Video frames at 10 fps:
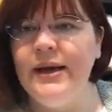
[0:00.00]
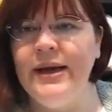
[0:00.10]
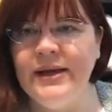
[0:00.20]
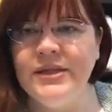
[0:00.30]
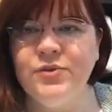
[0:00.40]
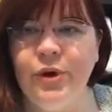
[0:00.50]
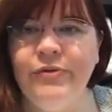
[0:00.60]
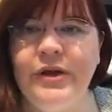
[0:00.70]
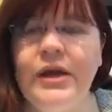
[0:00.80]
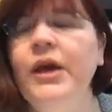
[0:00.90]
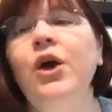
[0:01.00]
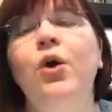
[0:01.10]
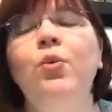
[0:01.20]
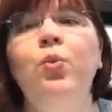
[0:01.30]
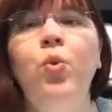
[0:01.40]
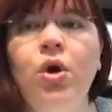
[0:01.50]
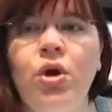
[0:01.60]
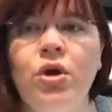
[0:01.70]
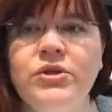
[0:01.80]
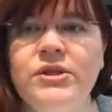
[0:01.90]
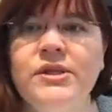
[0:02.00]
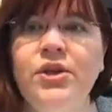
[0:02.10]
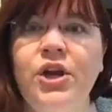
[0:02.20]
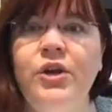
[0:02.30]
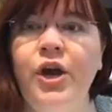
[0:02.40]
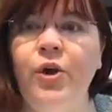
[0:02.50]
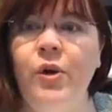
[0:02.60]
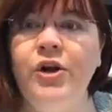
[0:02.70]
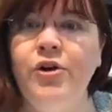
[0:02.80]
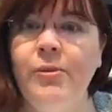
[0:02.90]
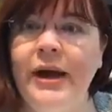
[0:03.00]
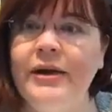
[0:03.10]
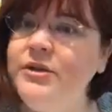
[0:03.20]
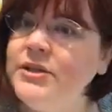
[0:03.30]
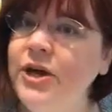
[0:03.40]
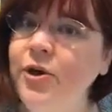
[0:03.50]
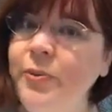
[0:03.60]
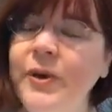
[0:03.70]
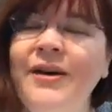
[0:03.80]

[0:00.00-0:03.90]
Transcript: and it's roving wool. Just so you know, under a microscope,